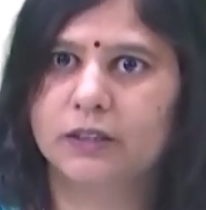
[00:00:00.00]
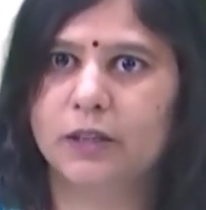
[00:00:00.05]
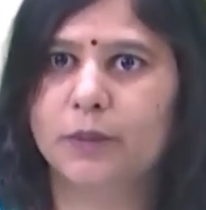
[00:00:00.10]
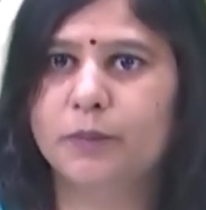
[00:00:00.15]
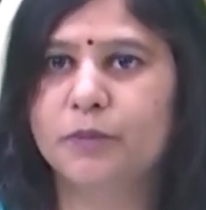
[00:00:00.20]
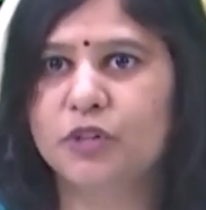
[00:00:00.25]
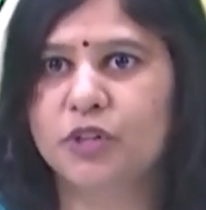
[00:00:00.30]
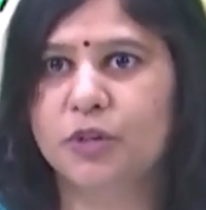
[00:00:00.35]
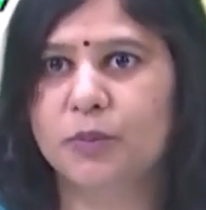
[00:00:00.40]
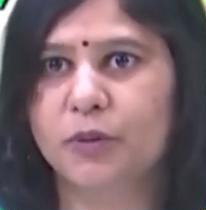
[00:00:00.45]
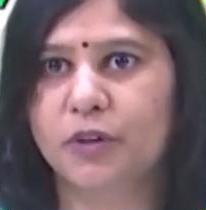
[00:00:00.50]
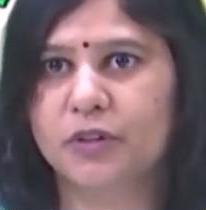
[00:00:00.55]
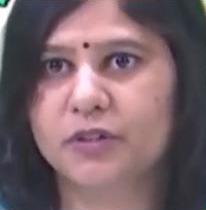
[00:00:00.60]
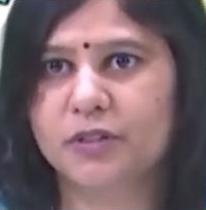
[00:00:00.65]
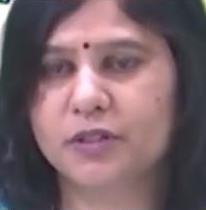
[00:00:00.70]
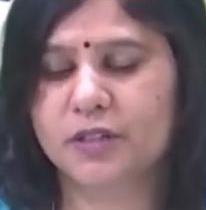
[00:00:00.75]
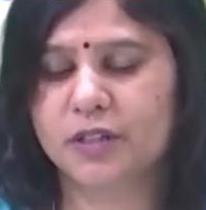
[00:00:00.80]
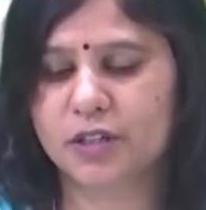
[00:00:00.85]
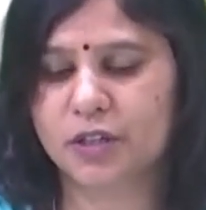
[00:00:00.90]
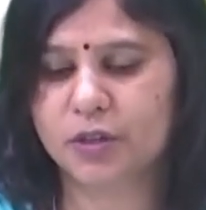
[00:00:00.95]
computer
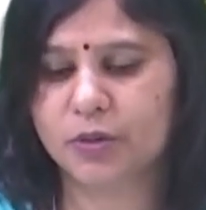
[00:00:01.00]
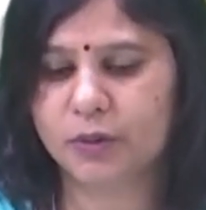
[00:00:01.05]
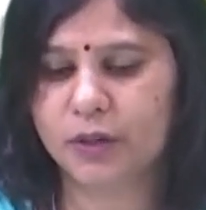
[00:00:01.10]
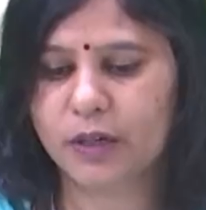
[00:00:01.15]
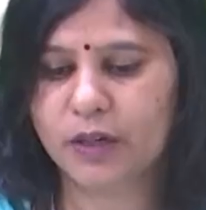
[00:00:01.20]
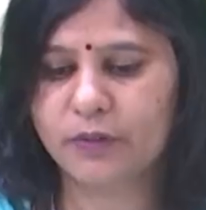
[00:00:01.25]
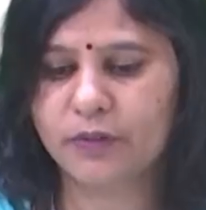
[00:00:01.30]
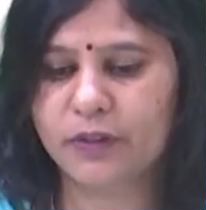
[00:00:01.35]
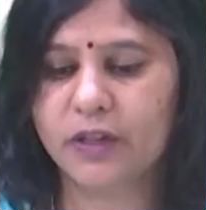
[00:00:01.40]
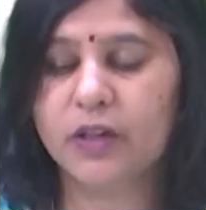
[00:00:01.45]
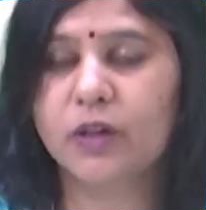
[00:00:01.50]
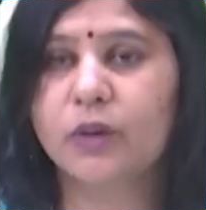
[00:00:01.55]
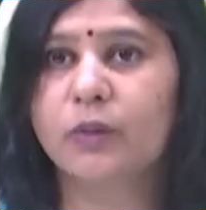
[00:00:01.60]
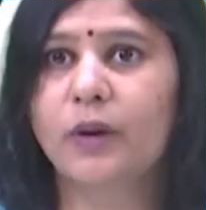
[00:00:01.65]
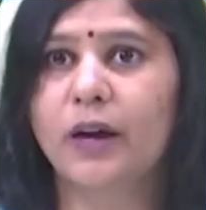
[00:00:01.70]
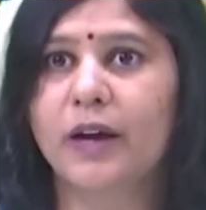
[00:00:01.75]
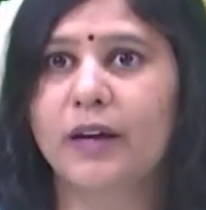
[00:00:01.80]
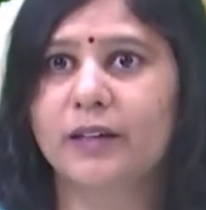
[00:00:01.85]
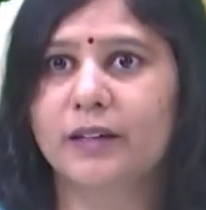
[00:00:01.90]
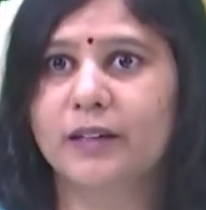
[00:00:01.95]
processing unit, we
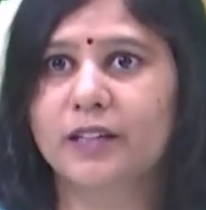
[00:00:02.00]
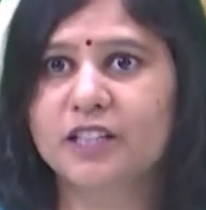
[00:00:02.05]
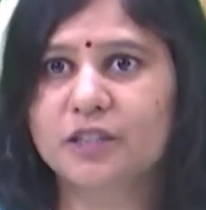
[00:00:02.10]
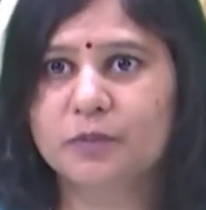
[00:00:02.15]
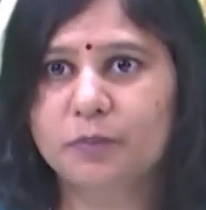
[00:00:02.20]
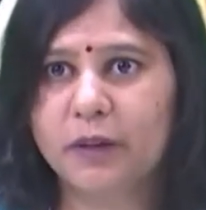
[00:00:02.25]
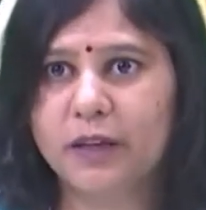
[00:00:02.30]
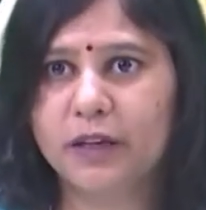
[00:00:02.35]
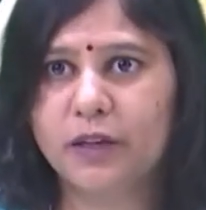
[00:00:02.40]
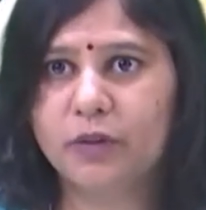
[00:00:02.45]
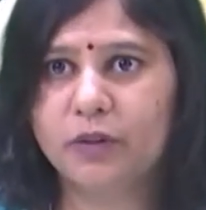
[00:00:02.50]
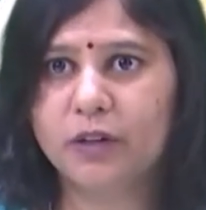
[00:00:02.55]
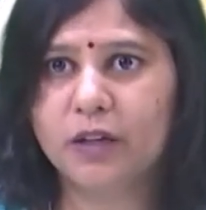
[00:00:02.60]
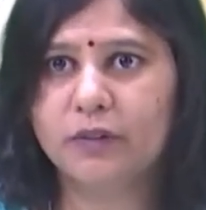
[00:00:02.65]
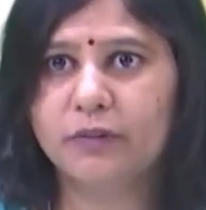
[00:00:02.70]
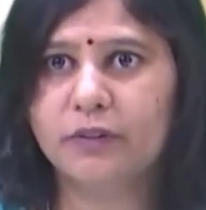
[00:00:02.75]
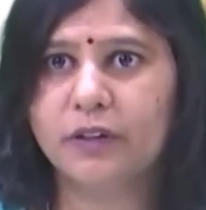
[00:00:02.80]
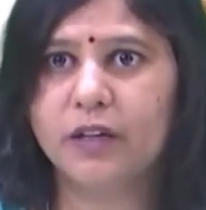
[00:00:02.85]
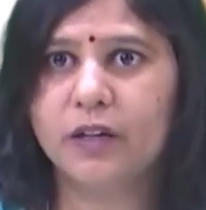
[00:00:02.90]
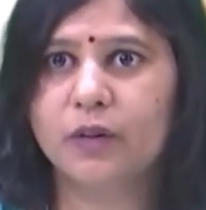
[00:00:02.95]
require a display
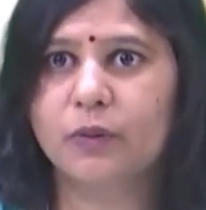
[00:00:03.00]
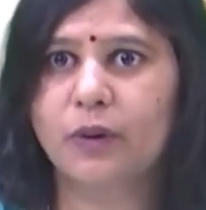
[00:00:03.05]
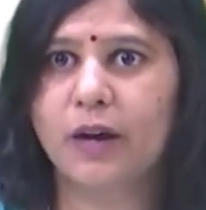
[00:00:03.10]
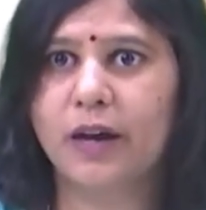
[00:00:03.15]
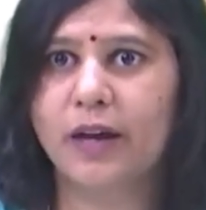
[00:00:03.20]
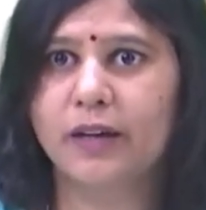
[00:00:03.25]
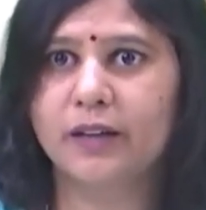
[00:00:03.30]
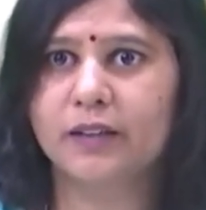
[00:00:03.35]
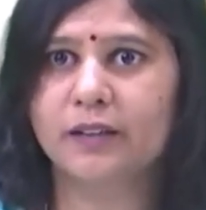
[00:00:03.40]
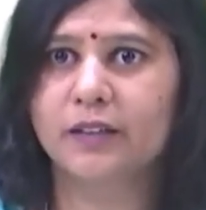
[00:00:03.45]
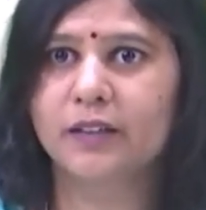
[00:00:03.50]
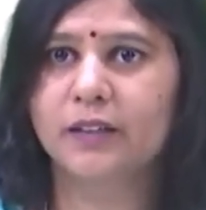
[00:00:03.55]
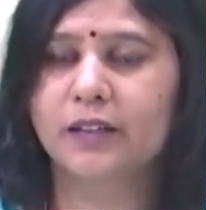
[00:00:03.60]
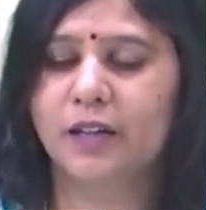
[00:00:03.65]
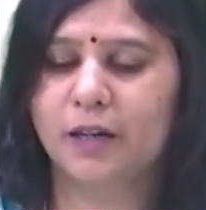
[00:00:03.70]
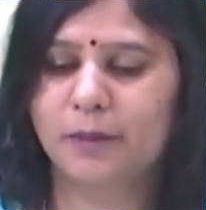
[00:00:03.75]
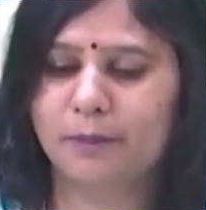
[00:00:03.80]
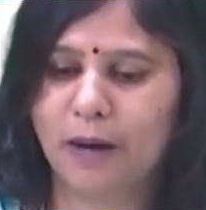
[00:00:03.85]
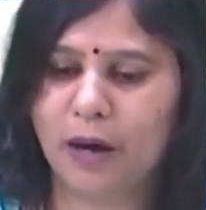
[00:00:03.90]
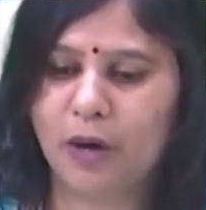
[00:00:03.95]
unit, we require
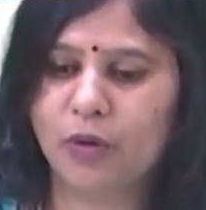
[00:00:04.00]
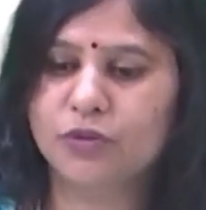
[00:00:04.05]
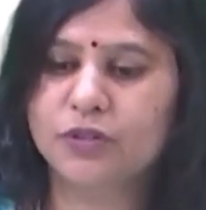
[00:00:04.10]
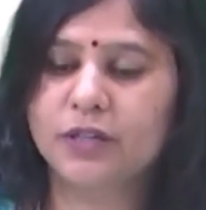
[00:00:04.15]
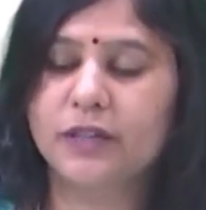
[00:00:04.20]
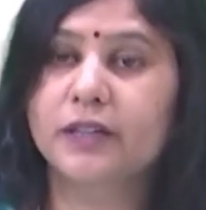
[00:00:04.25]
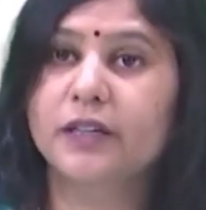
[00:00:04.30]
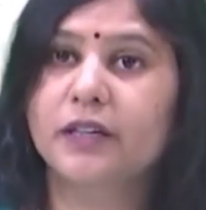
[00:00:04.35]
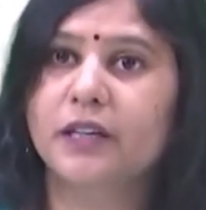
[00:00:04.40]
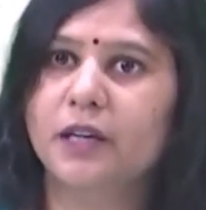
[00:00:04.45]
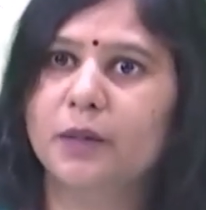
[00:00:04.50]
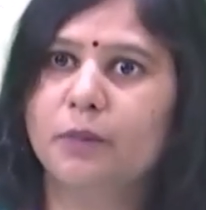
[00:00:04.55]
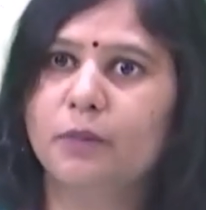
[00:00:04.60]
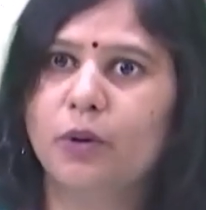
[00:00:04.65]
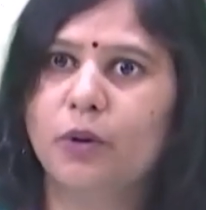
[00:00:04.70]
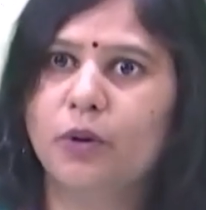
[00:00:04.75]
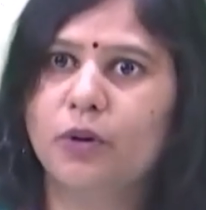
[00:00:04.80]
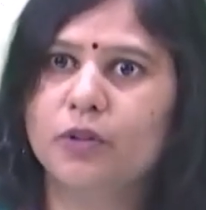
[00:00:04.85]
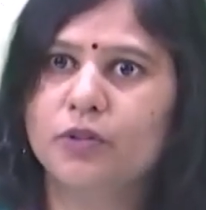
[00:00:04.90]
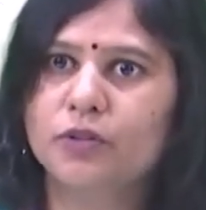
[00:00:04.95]
a mouse and a
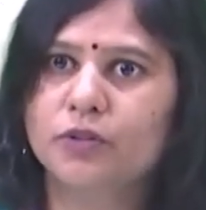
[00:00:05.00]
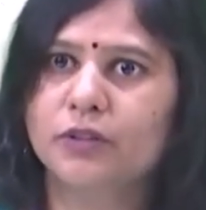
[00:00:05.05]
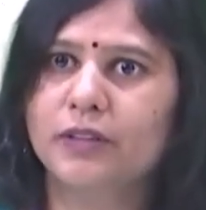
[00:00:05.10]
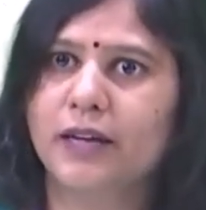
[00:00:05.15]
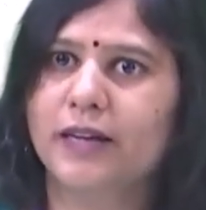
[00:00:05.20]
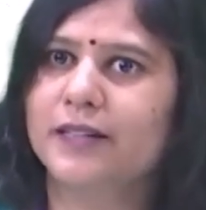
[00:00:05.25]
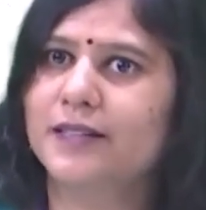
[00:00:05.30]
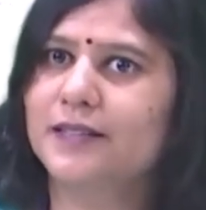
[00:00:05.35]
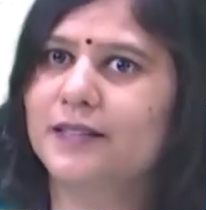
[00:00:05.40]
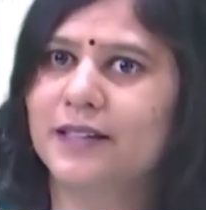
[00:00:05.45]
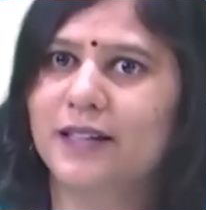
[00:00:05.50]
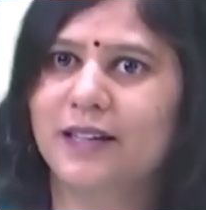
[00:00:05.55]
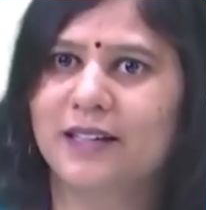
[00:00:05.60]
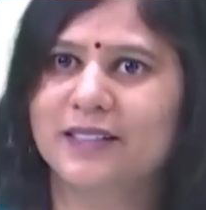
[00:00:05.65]
keyboard. So that is